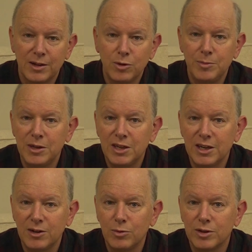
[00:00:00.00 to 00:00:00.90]
And we
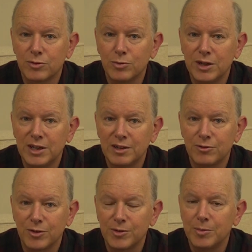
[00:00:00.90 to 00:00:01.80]
begin with reading
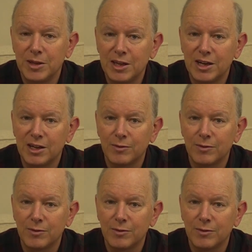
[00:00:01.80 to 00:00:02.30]
from the beginning